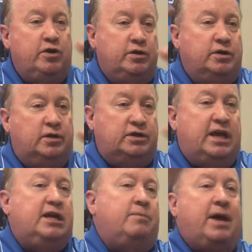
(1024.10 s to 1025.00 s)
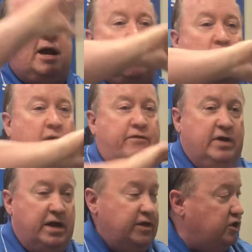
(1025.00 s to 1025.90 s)
union and take it back off,
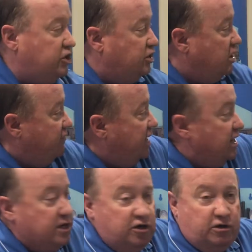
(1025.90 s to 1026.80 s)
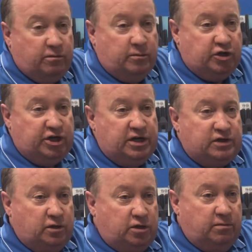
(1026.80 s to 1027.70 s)
and then shove that into your machine
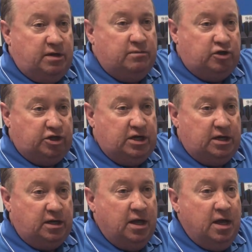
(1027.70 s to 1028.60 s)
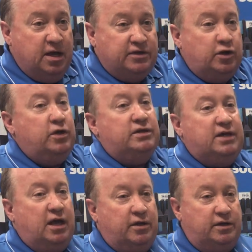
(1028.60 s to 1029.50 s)
so it can be machined. So you can
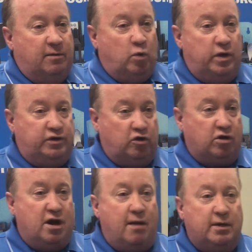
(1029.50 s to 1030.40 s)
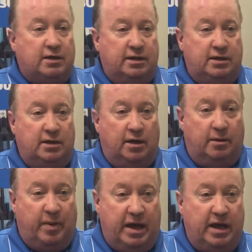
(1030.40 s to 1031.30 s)
tell that, number one, it's ergonomically
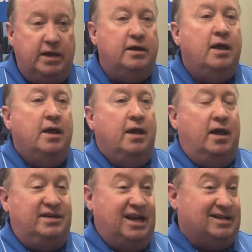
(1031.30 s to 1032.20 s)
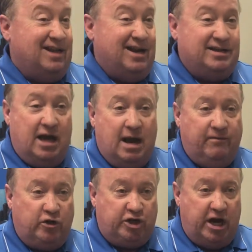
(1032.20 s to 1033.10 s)
a pain. It takes a lot of
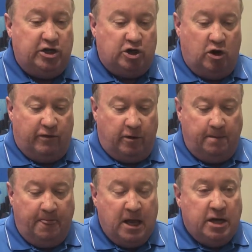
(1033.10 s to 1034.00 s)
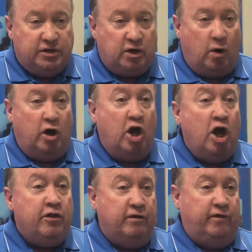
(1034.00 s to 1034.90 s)
time for changeover. So our
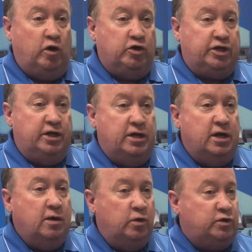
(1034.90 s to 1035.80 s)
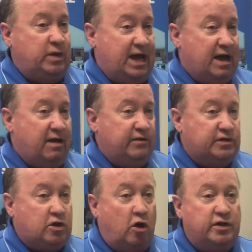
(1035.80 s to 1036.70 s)
other version, which we have,
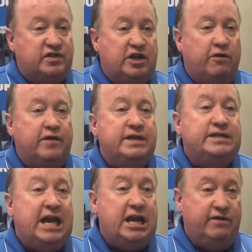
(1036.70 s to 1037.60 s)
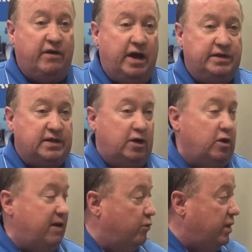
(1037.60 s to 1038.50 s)
is called a self-contained vise. I
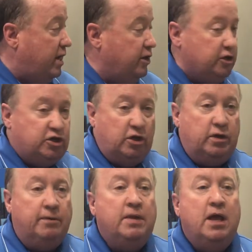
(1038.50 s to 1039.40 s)
don't have one out here to show you.